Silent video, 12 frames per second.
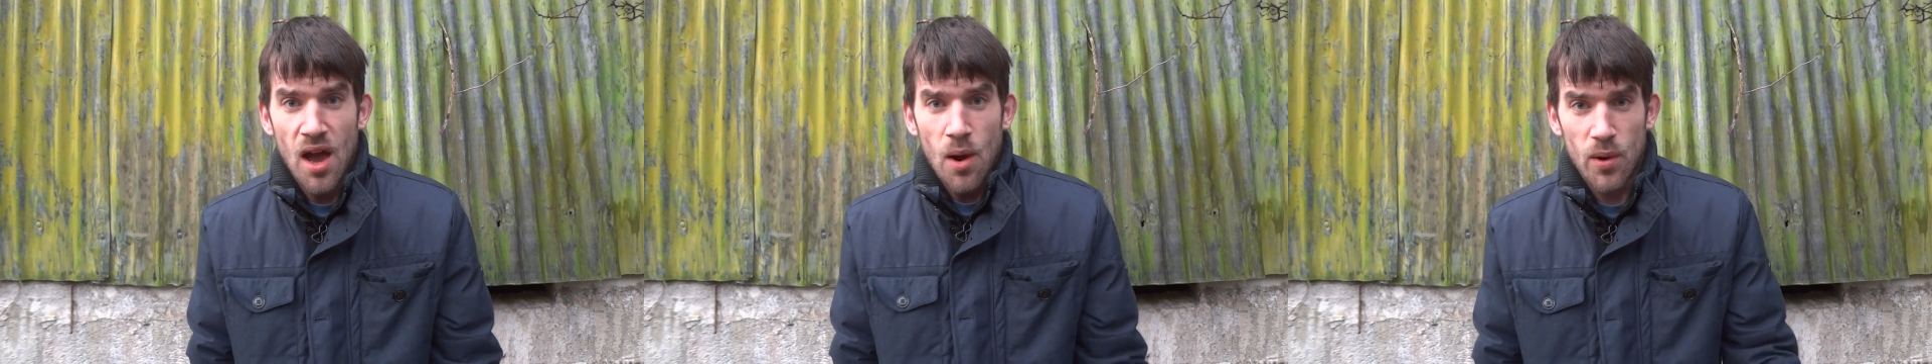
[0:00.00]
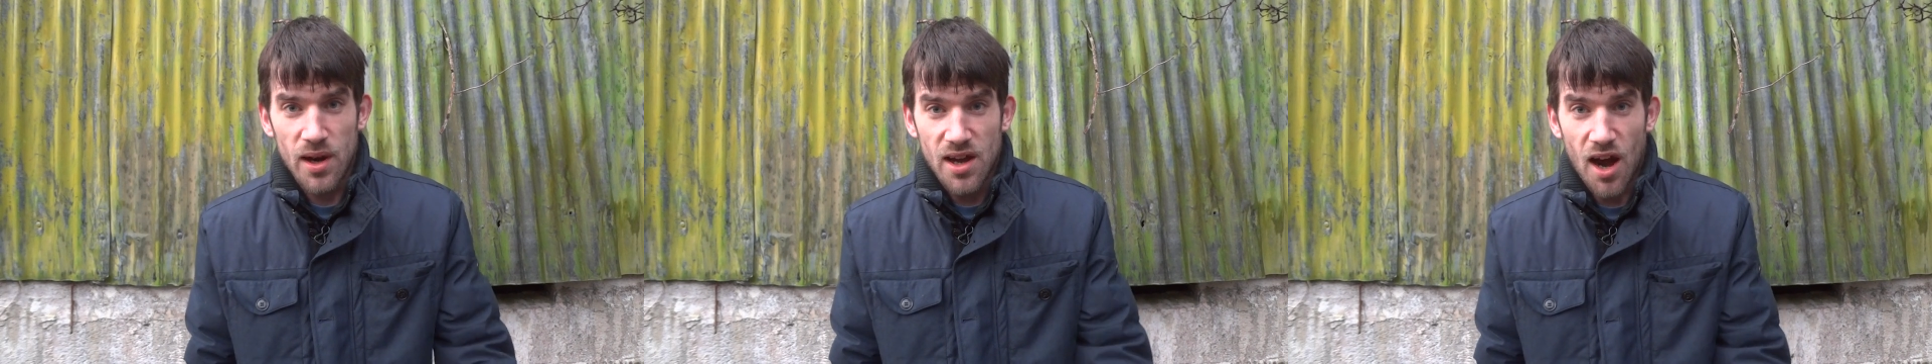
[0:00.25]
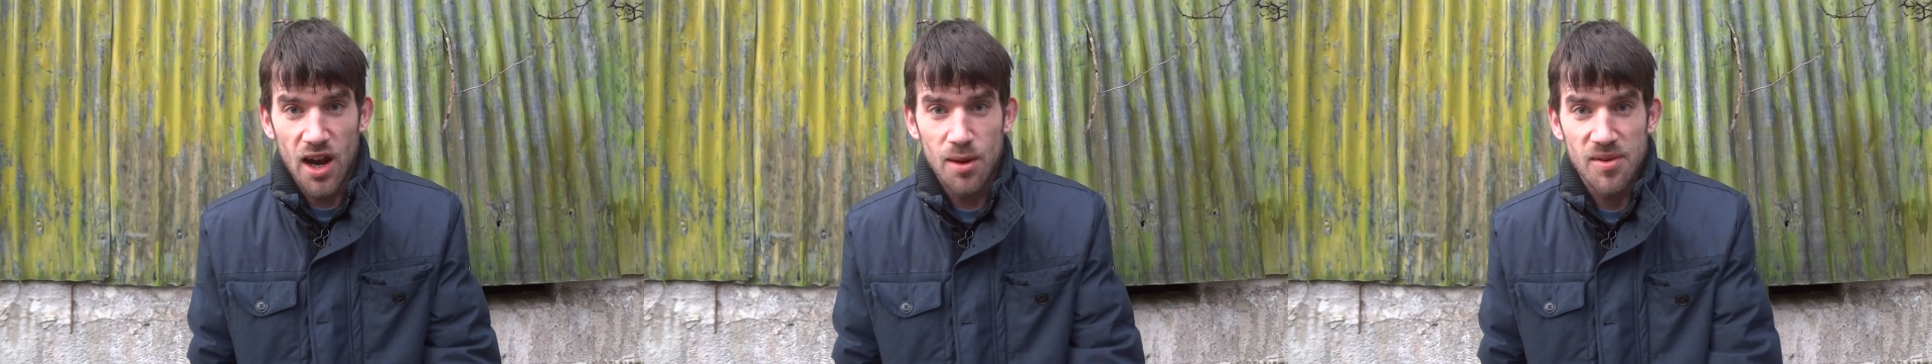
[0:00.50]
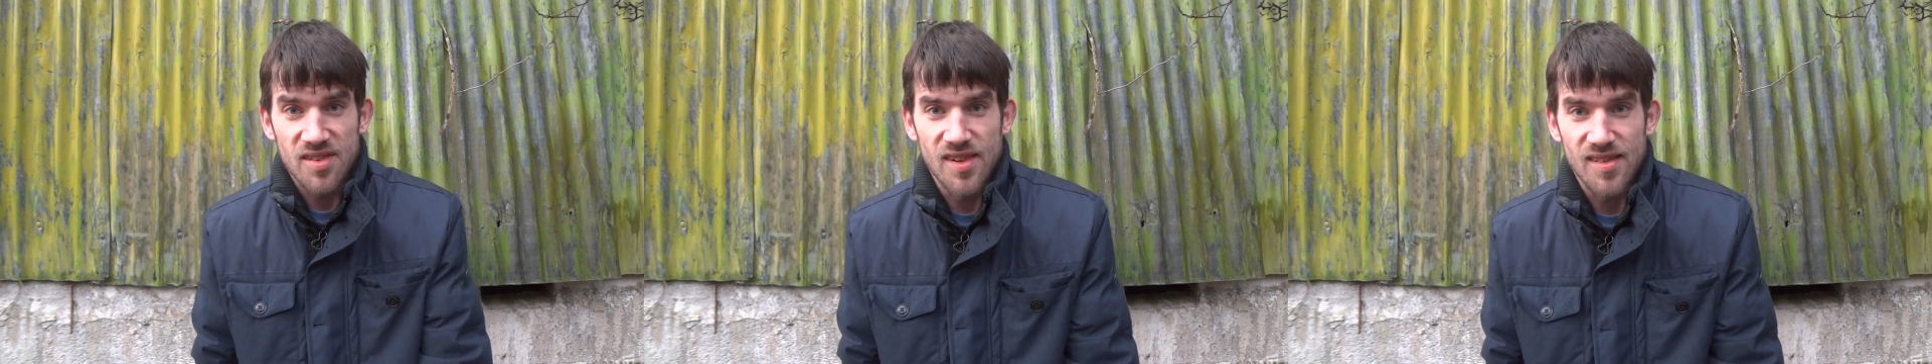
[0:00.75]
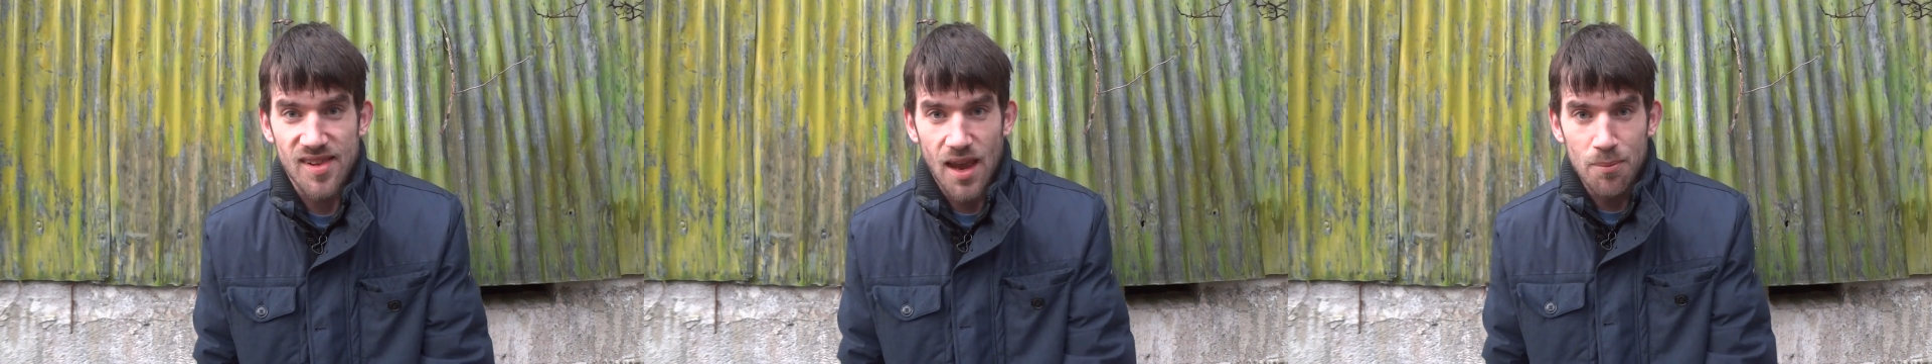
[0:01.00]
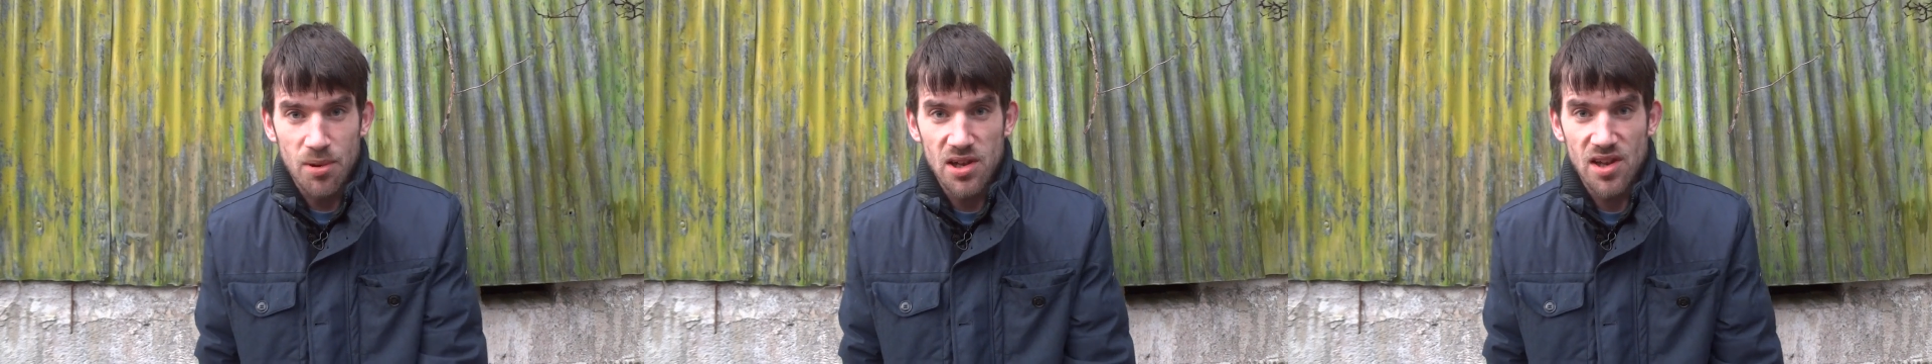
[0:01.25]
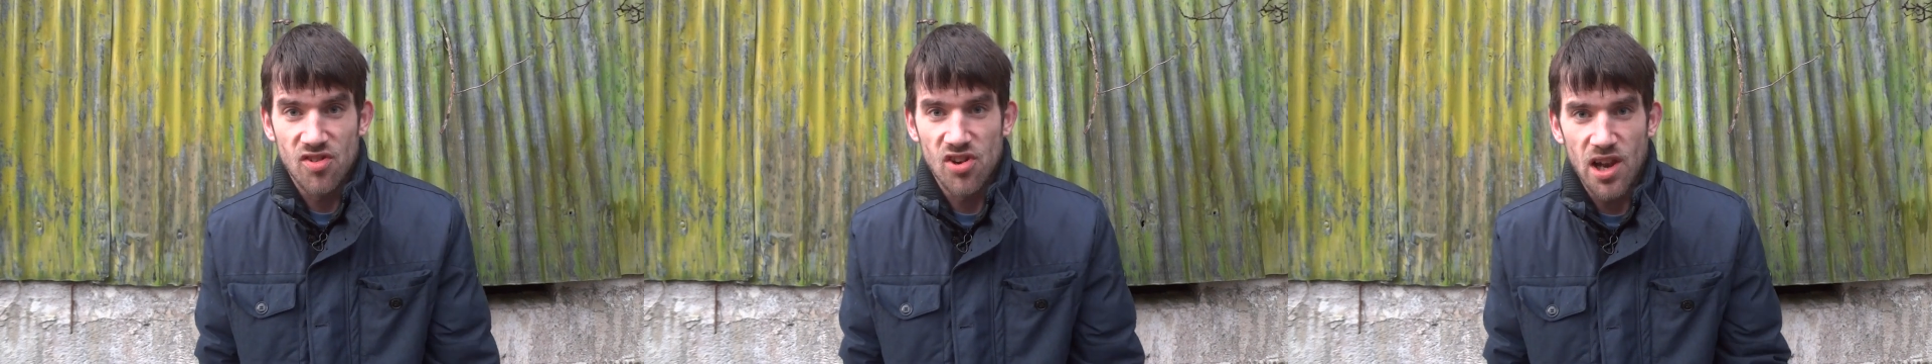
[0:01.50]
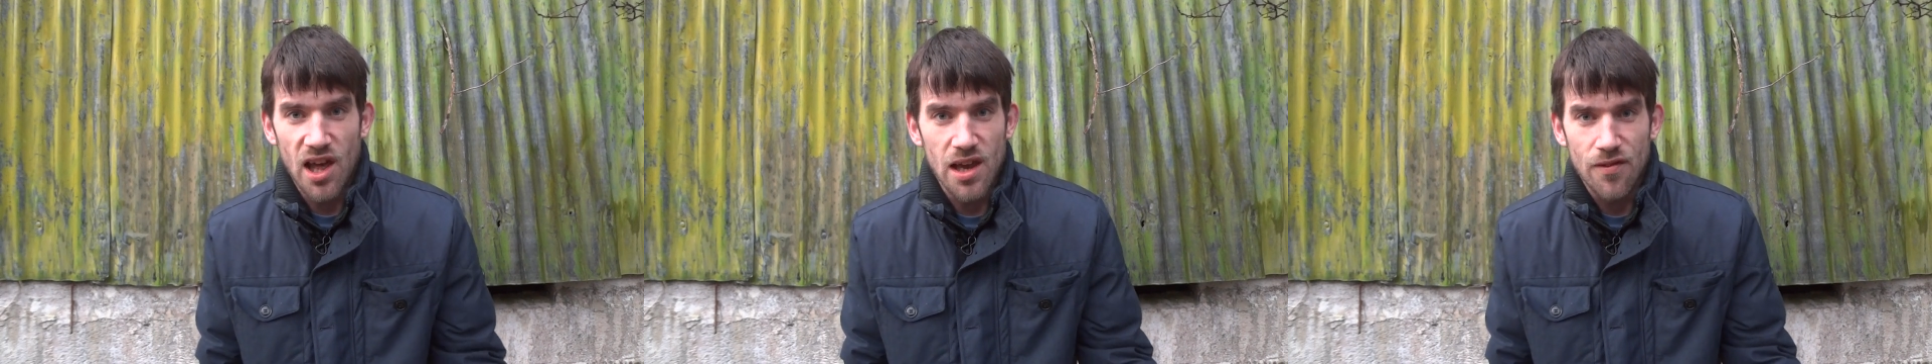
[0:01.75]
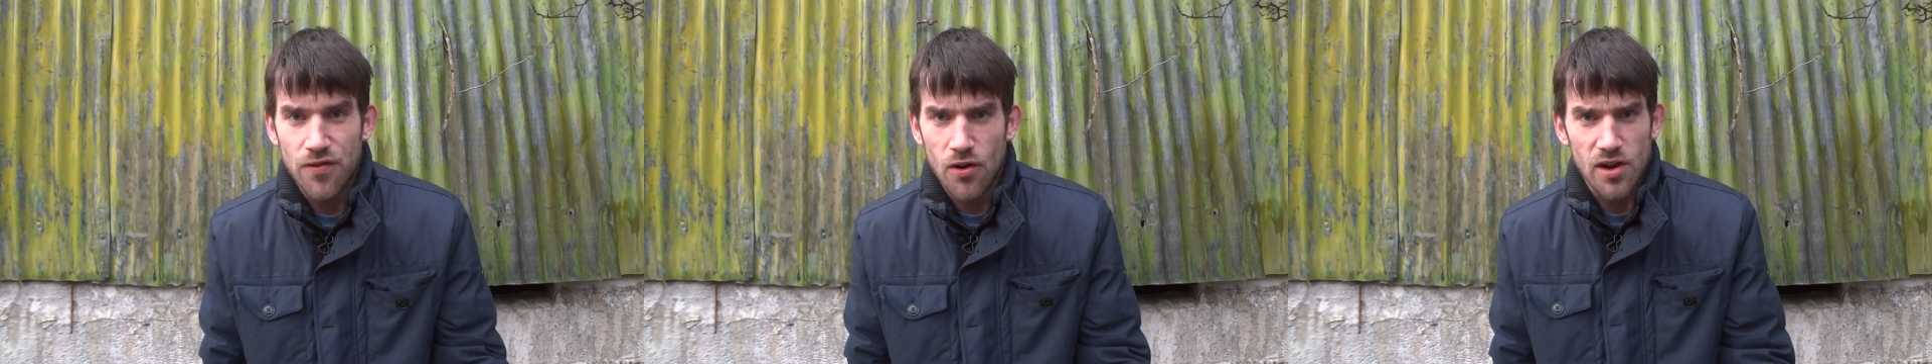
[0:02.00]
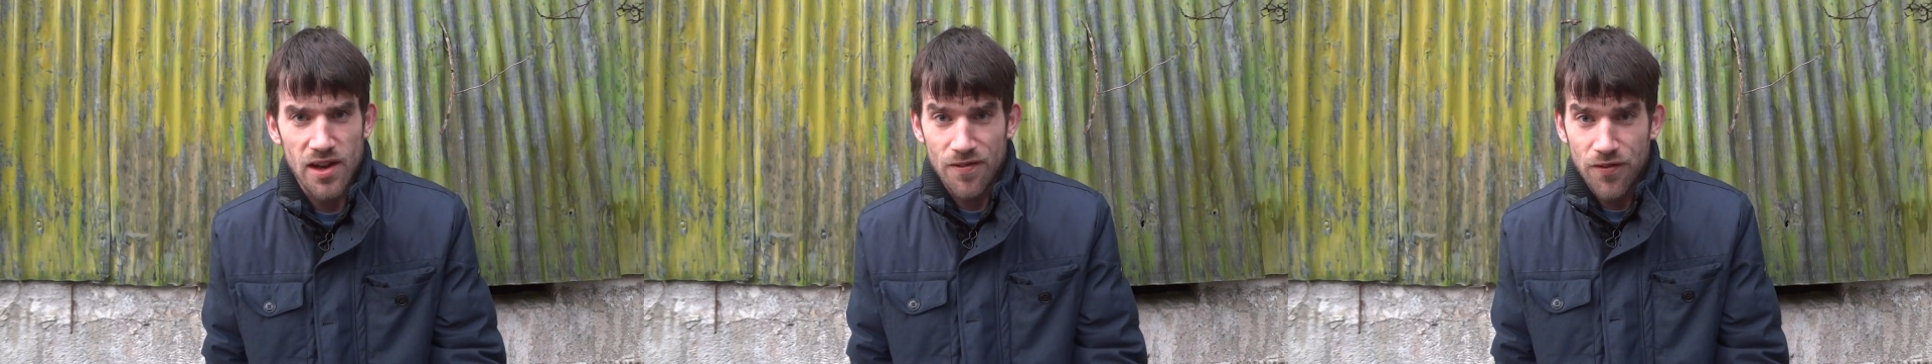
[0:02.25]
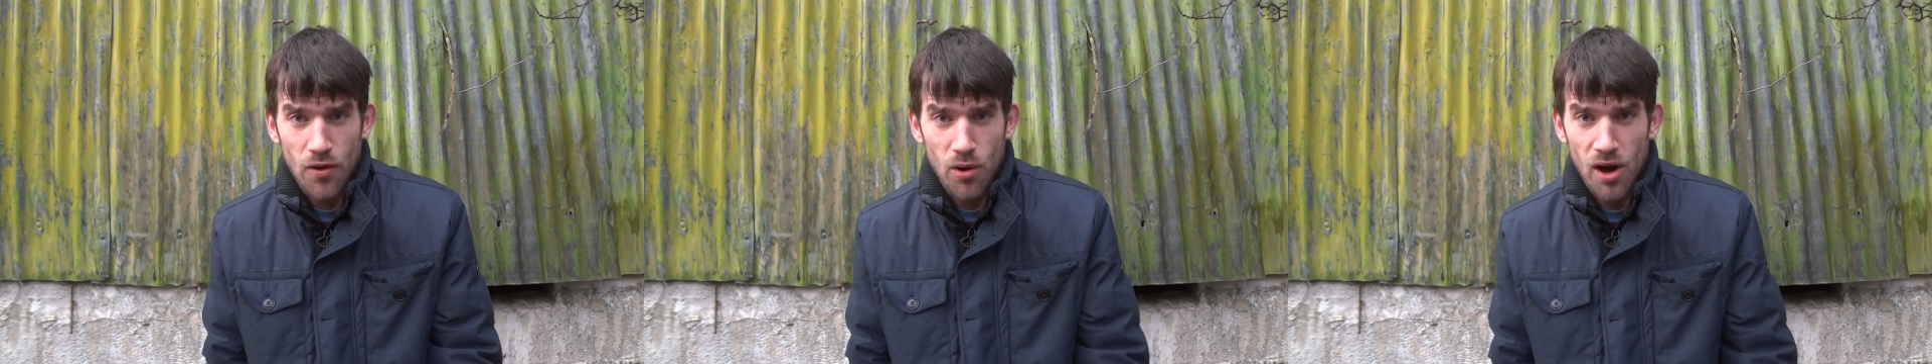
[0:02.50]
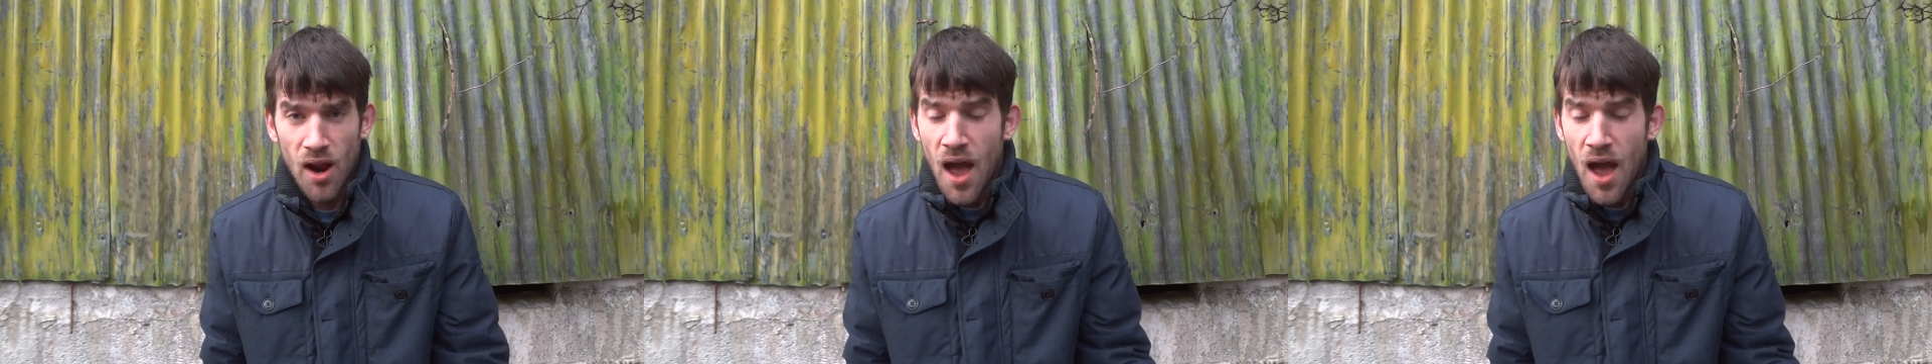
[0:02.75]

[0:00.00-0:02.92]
when economists assembled in July of 44